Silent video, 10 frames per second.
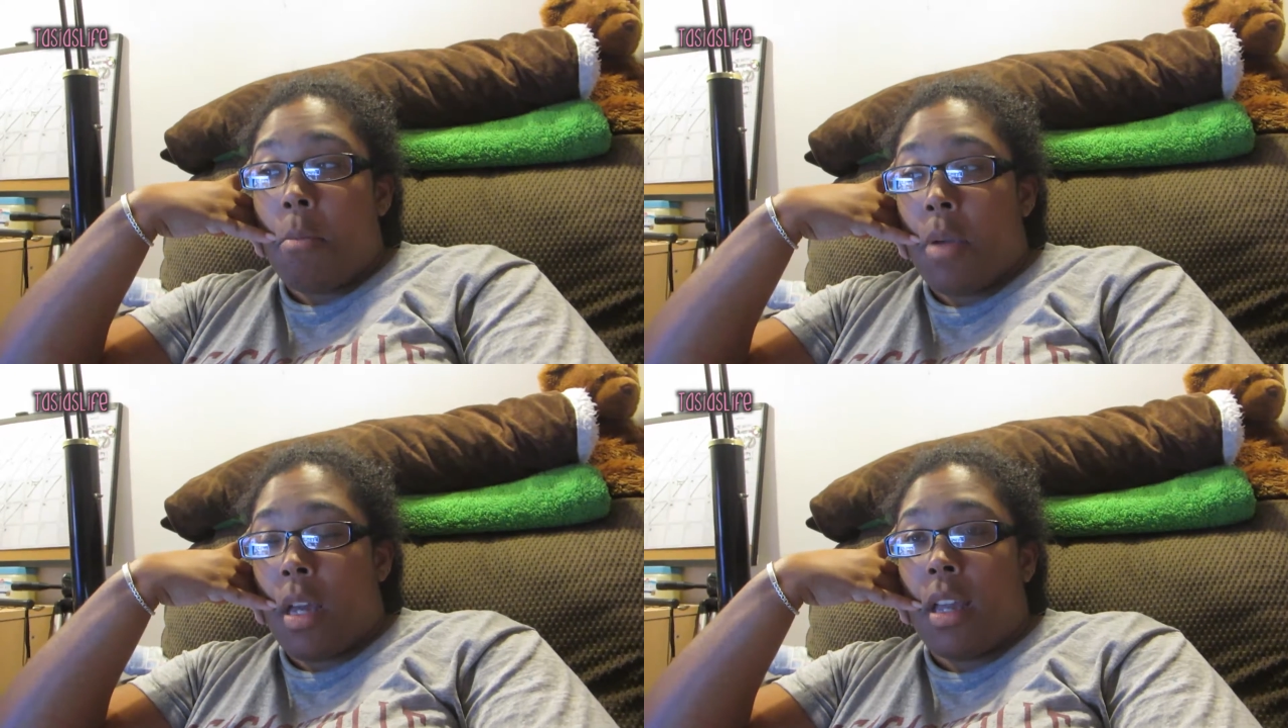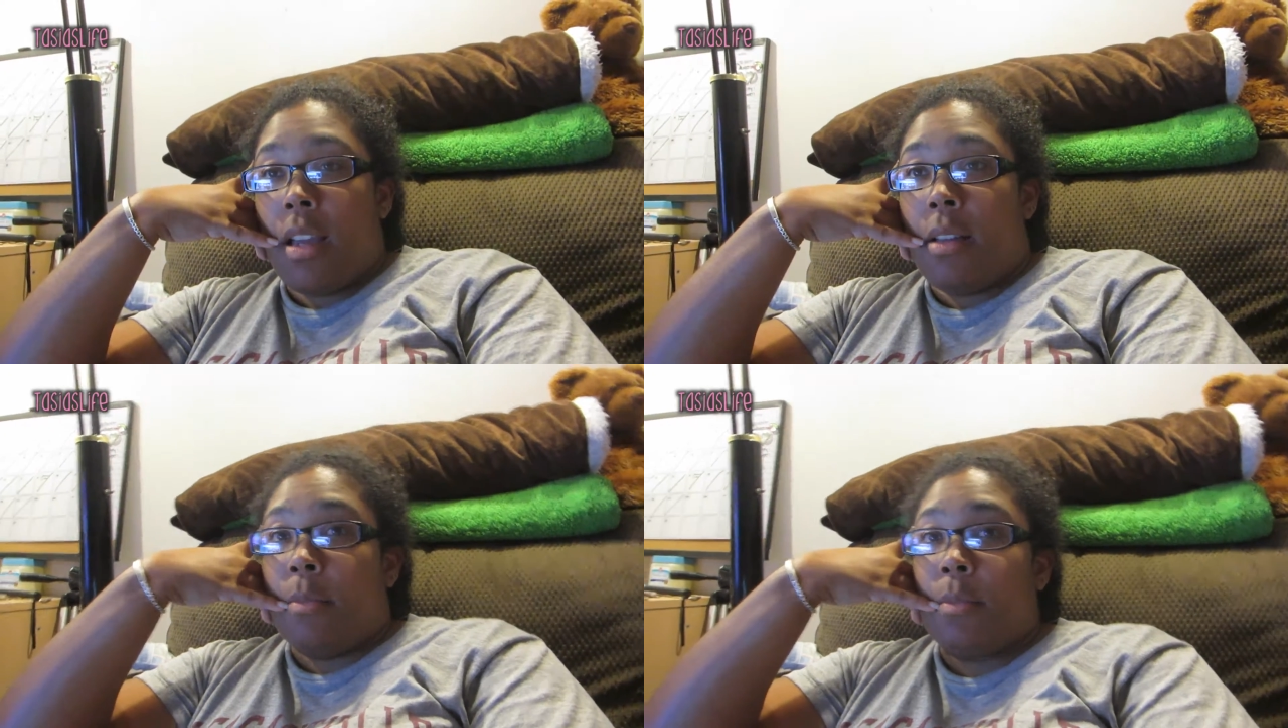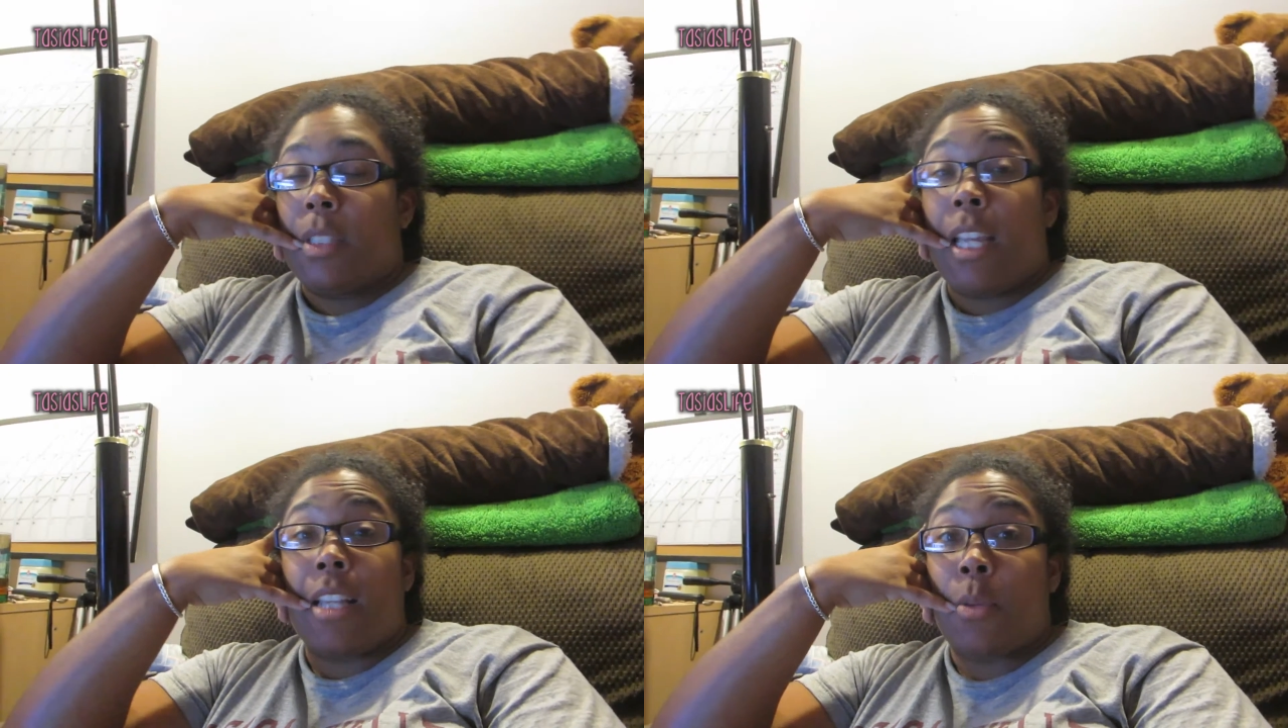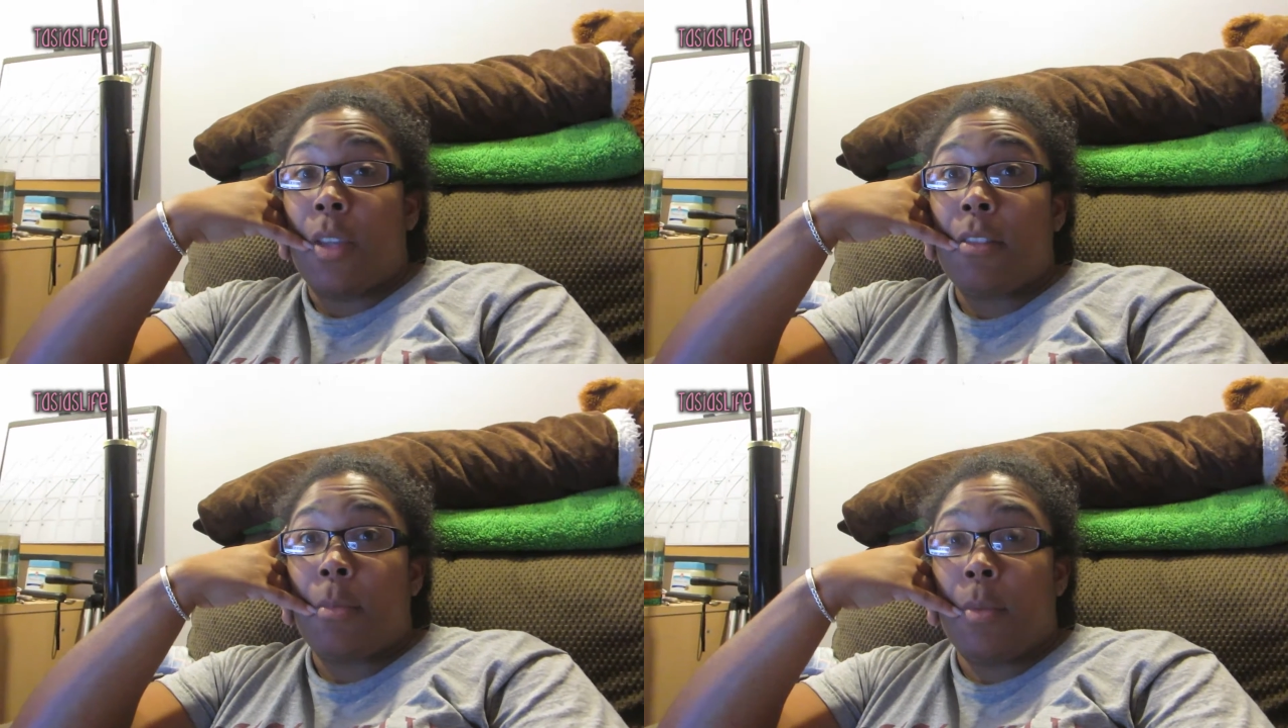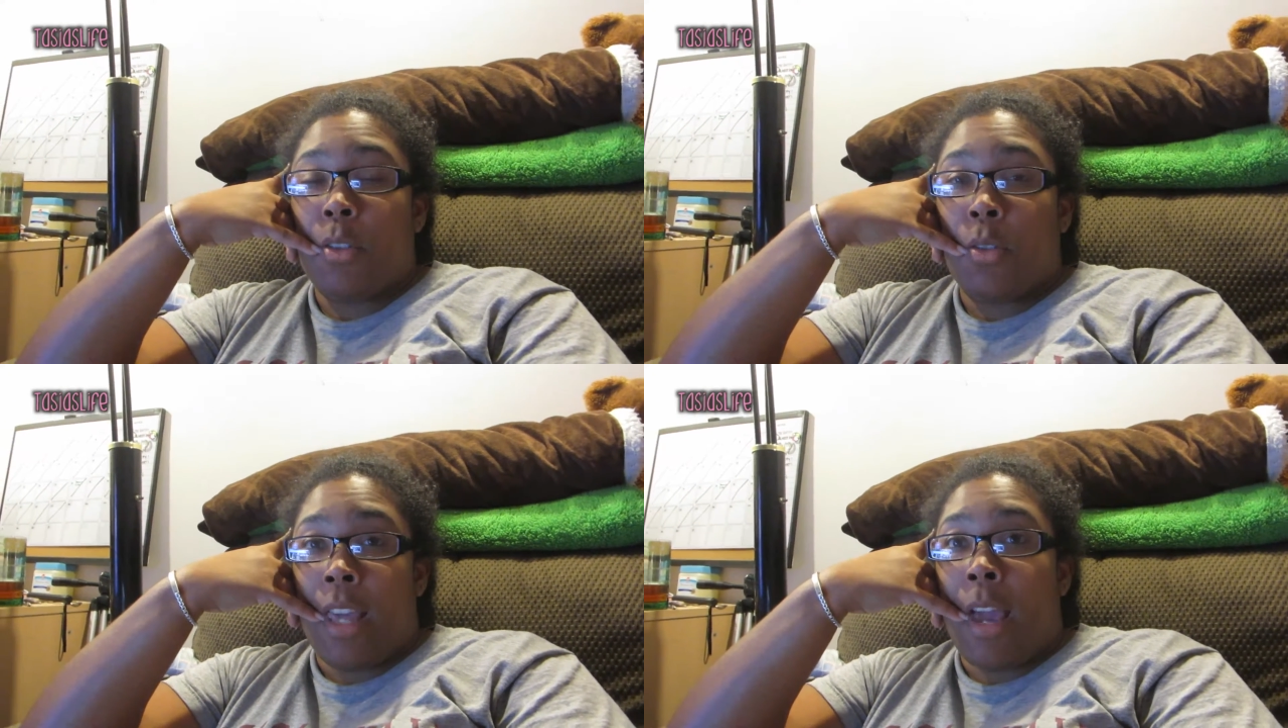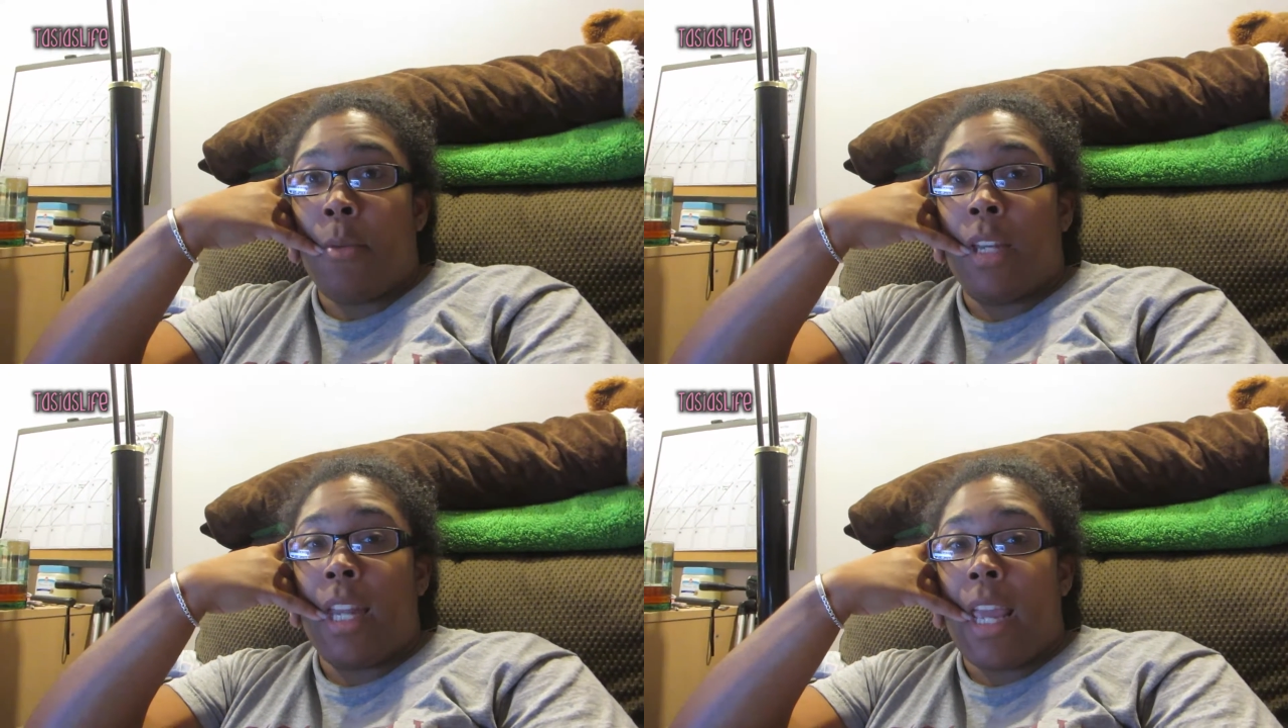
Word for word: But um, yeah, so we have to do that one.